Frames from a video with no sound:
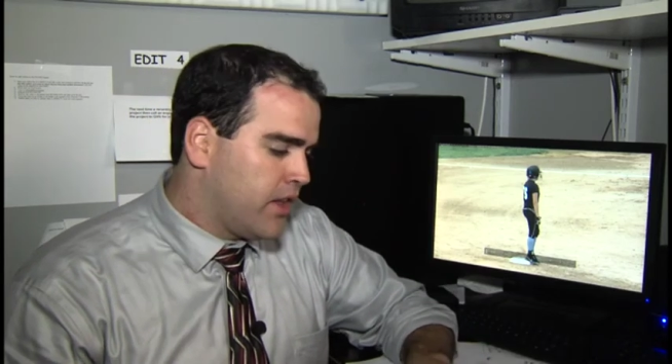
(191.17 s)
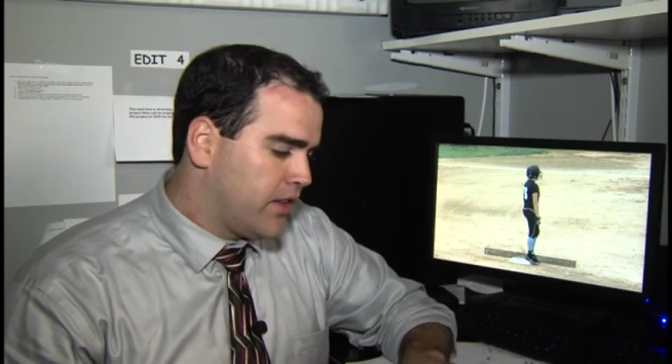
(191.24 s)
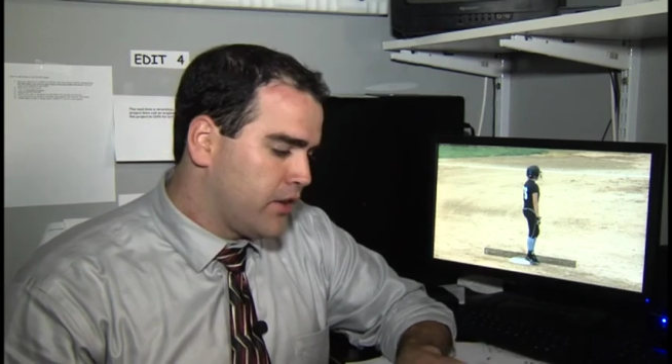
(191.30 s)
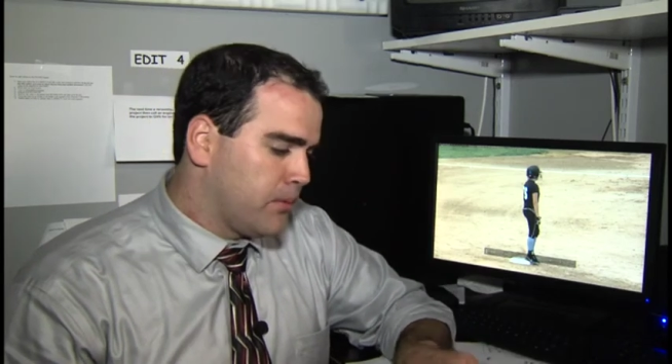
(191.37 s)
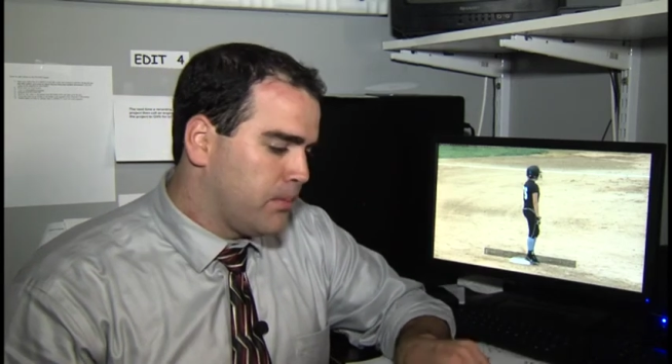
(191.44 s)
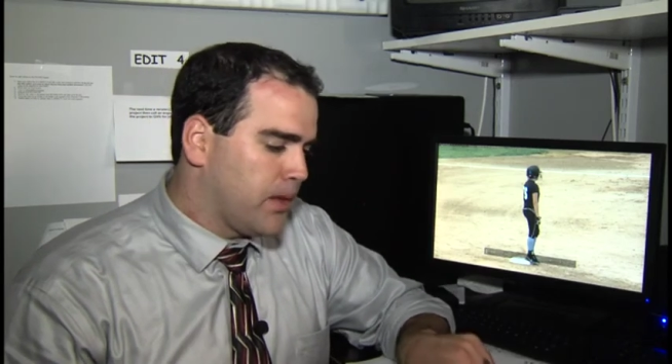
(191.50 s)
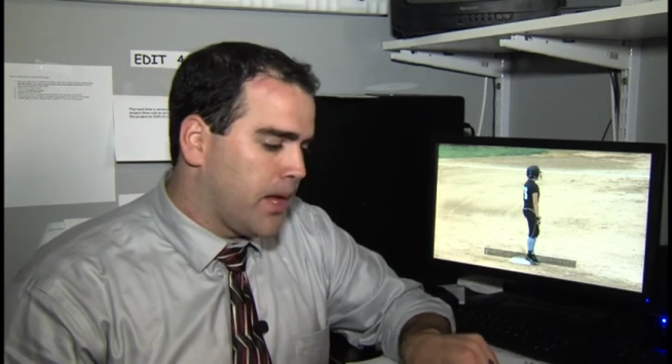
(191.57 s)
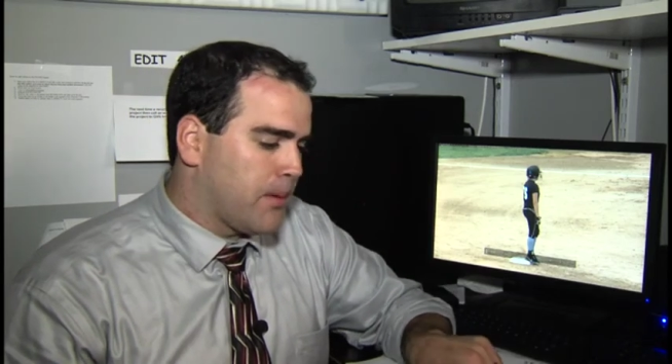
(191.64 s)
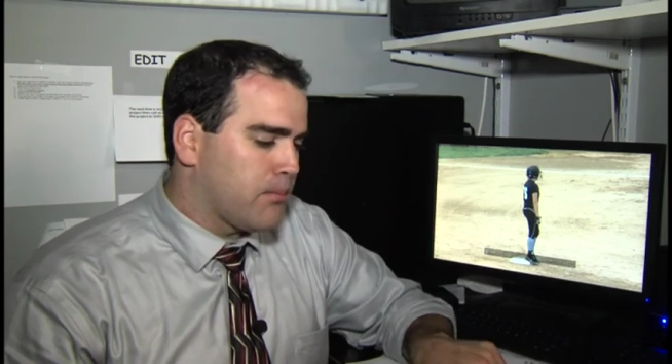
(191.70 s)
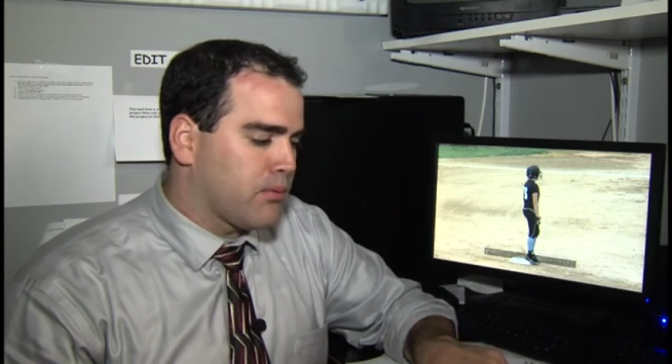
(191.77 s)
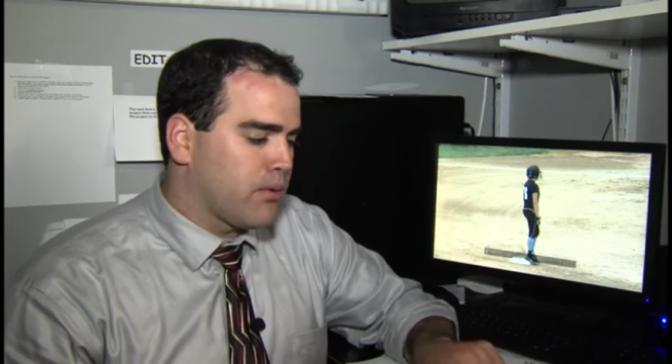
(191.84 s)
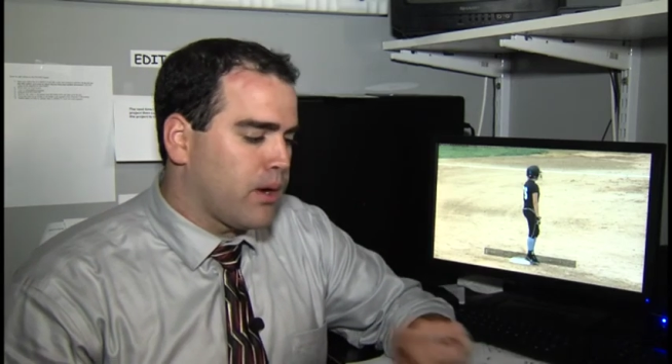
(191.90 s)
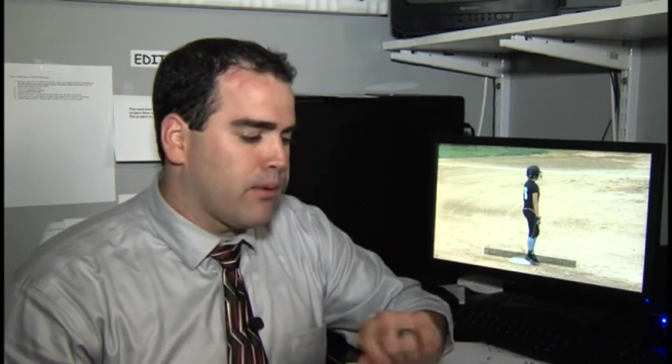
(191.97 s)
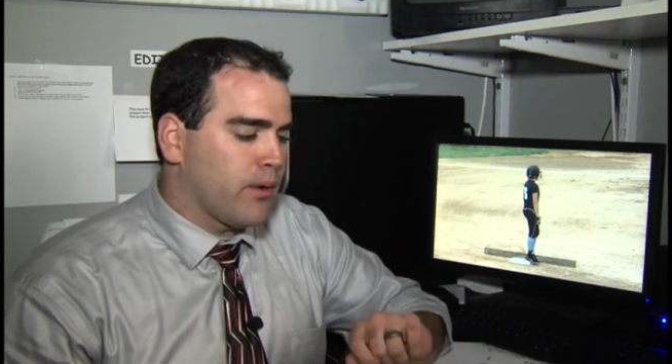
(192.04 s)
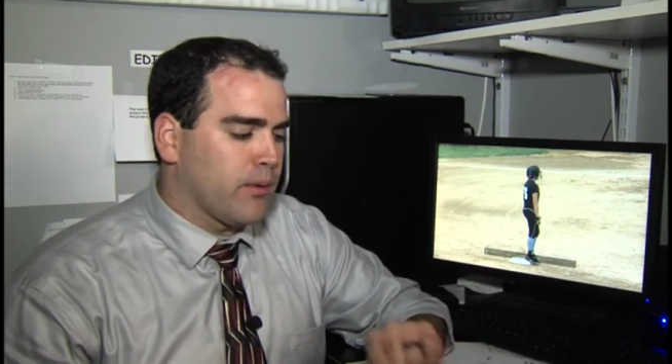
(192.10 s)
They'll play
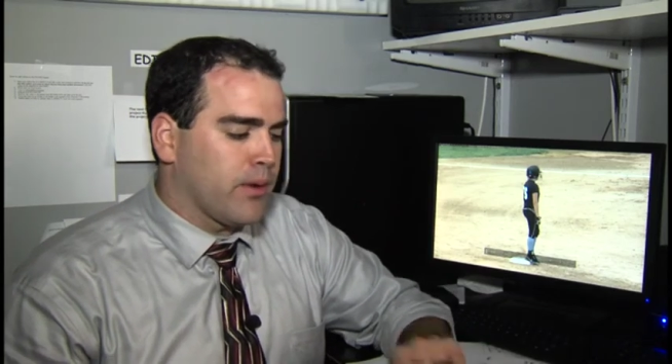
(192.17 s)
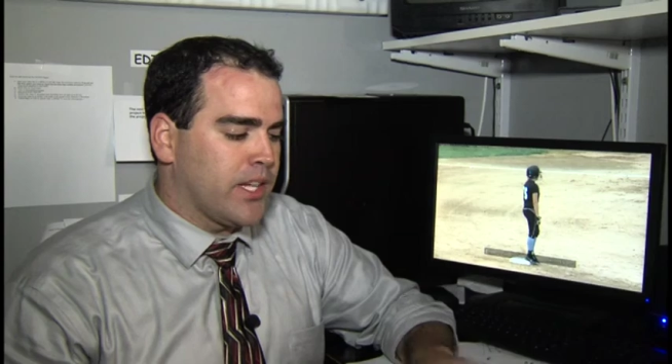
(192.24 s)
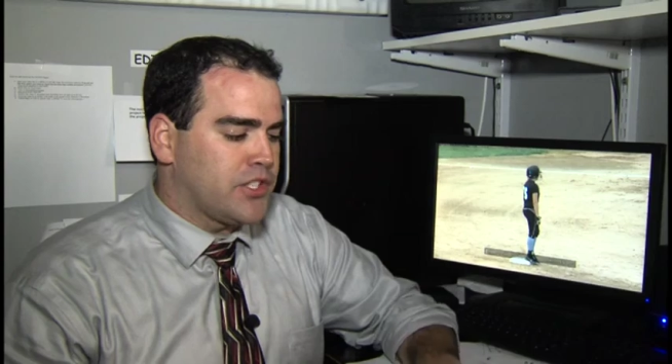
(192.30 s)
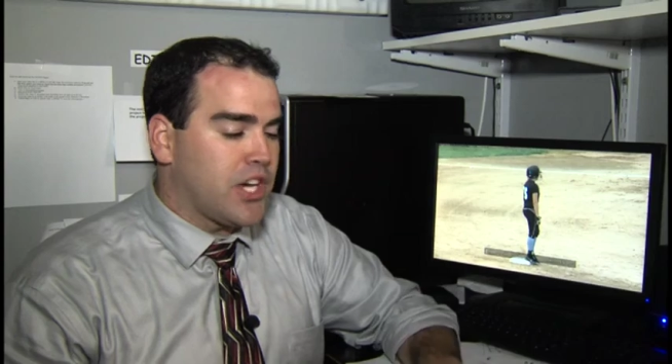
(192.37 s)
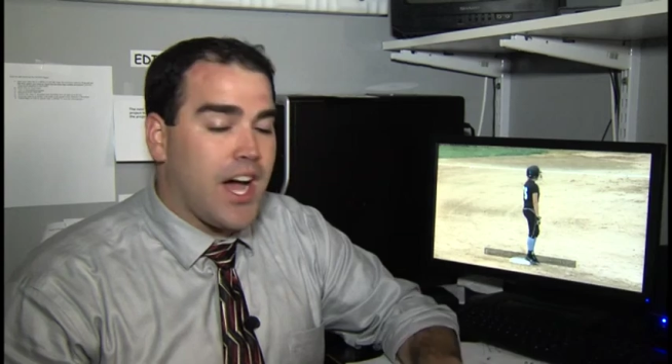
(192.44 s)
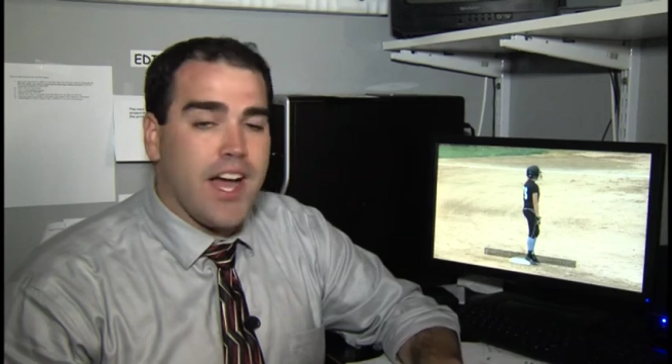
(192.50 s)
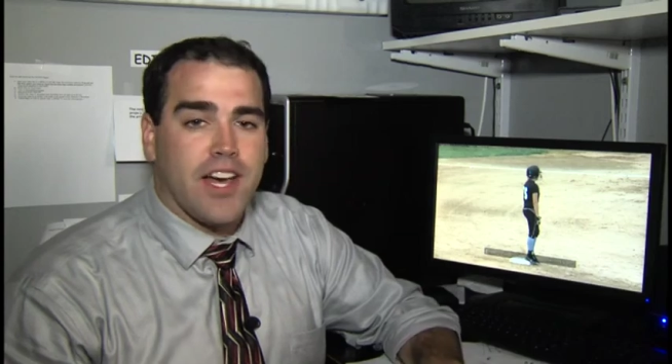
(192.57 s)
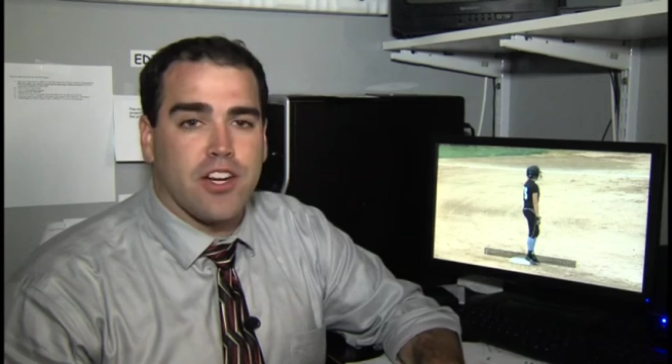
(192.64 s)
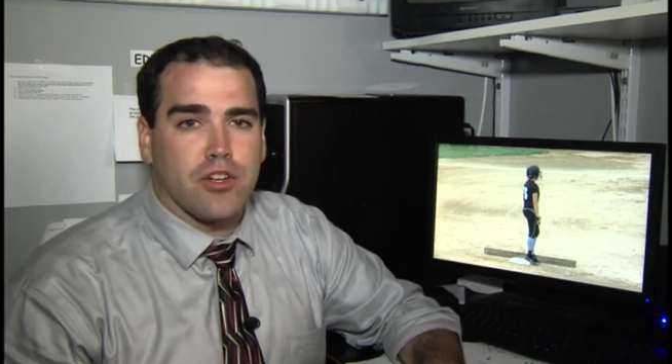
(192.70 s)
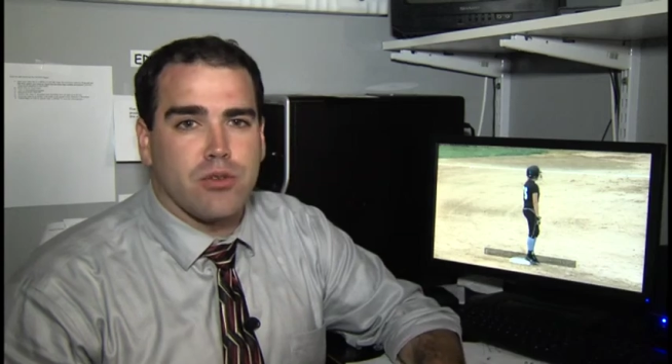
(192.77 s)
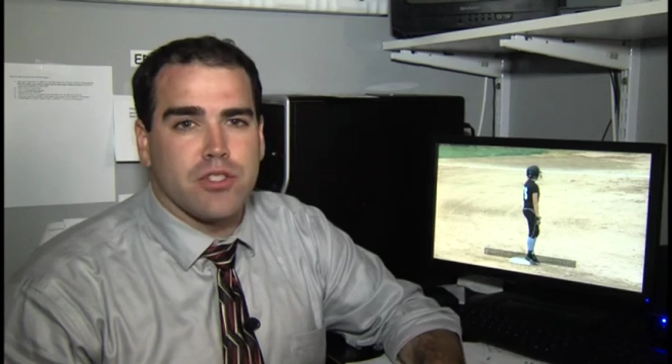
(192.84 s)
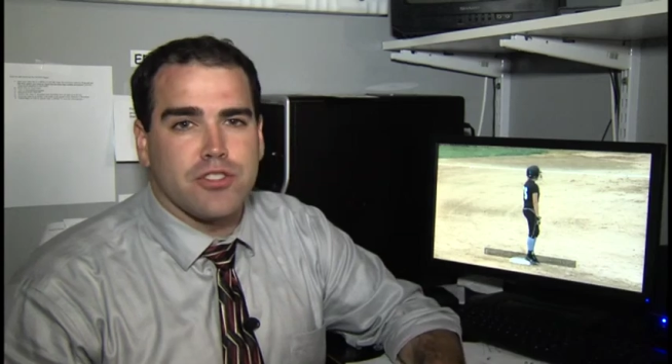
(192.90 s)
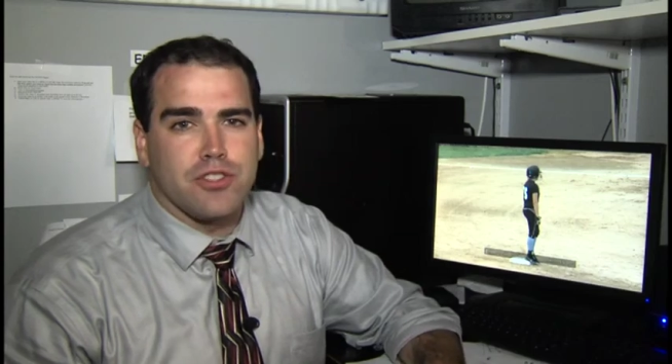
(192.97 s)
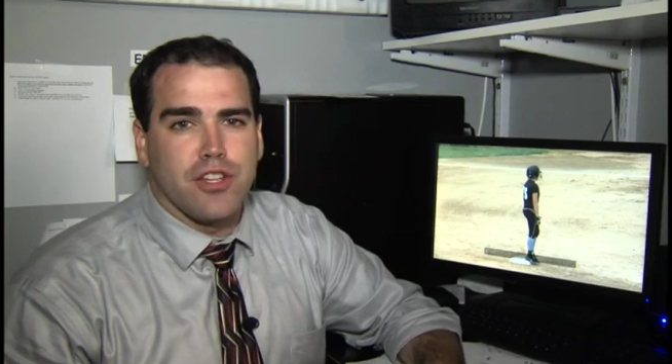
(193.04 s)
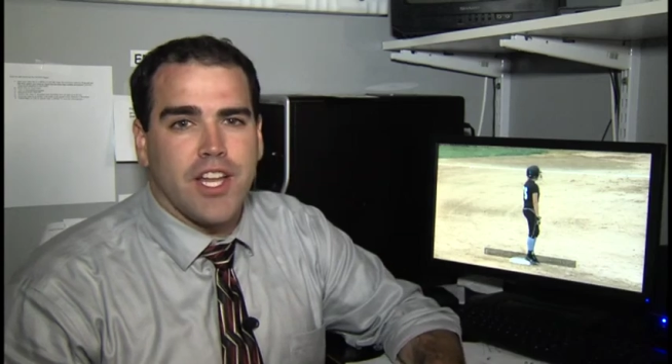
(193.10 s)
Prairie Ridge High out of
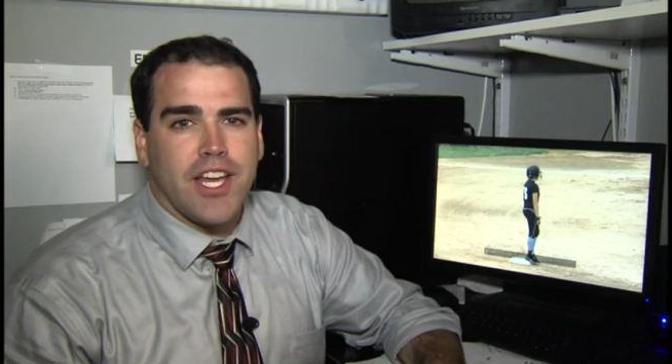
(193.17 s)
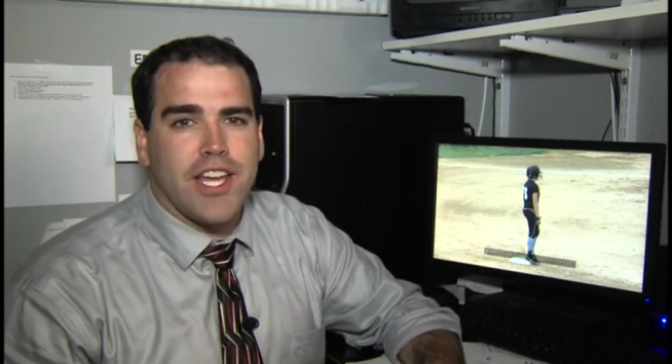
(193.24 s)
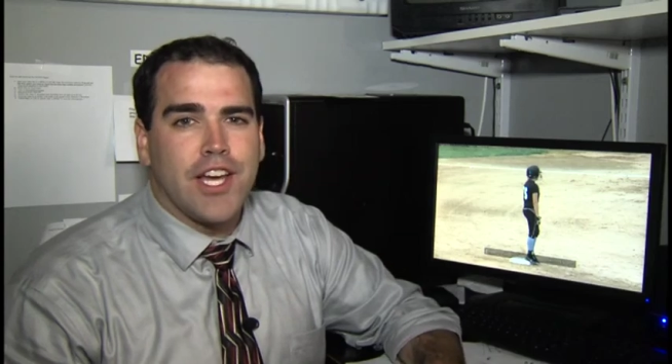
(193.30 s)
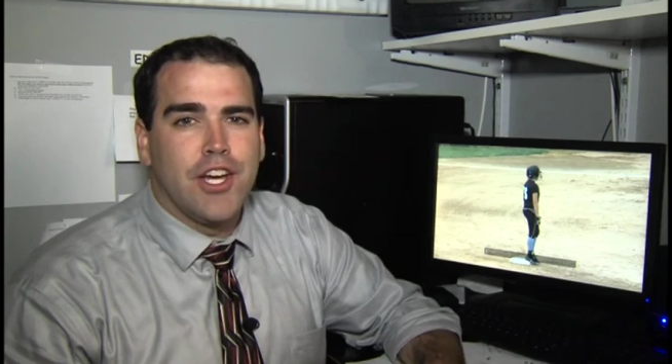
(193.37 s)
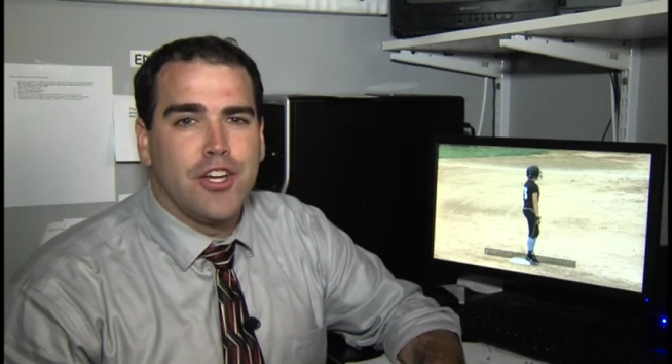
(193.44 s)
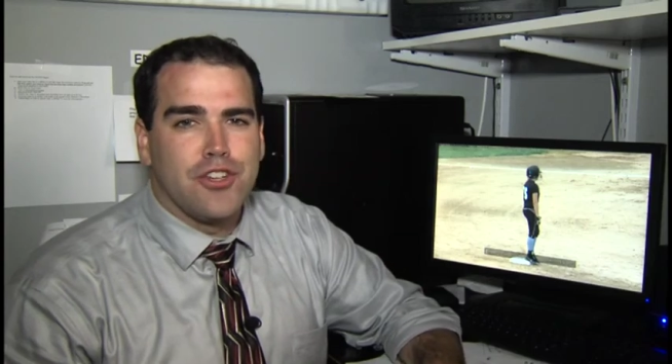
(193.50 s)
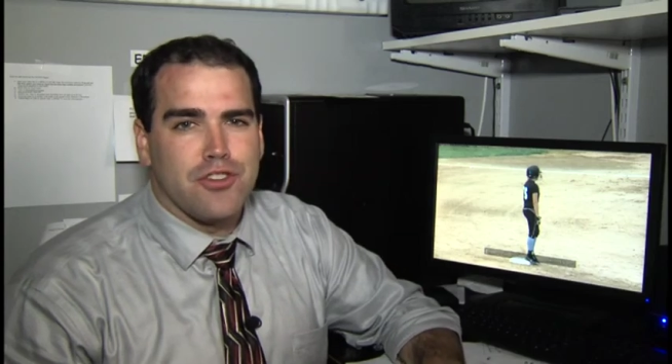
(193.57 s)
Crystal Lake